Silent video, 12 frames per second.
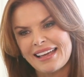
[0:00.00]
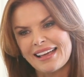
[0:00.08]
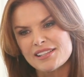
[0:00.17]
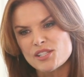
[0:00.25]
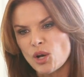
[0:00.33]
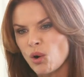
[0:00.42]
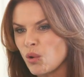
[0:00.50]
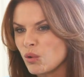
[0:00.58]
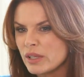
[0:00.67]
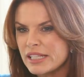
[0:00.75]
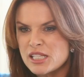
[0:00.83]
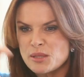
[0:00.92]
as the
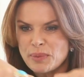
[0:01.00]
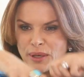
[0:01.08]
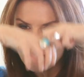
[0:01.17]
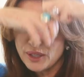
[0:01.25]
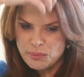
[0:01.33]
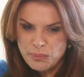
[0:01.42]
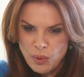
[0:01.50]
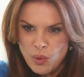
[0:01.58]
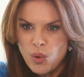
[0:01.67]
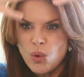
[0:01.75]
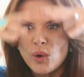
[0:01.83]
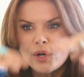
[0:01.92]
Holy Spirit
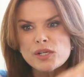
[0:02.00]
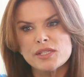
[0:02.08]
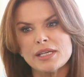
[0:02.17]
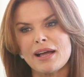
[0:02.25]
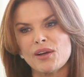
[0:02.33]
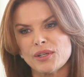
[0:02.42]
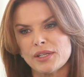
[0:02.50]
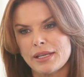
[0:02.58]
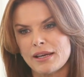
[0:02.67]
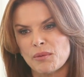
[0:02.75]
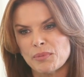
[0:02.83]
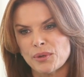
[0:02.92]
pours down in
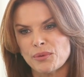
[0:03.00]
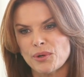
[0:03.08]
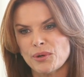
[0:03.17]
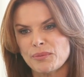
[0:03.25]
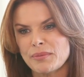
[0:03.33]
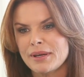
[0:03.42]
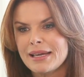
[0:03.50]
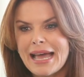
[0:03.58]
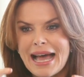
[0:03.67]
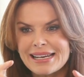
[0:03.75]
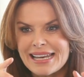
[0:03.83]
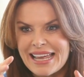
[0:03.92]
the upper room
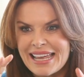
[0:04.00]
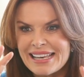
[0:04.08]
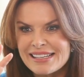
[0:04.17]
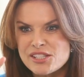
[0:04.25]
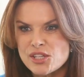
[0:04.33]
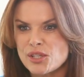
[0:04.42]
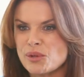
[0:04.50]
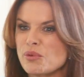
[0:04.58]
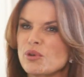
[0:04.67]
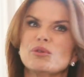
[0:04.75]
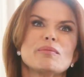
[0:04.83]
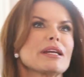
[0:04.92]
and into the
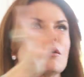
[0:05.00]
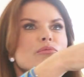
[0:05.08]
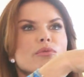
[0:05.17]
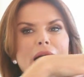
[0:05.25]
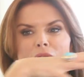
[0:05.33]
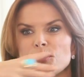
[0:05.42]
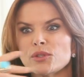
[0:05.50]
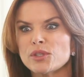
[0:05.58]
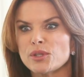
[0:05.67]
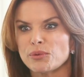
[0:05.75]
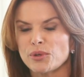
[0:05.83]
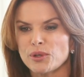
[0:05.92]
room and
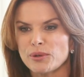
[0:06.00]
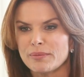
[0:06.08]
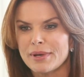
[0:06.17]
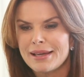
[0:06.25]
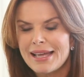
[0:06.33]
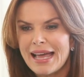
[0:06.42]
around the room,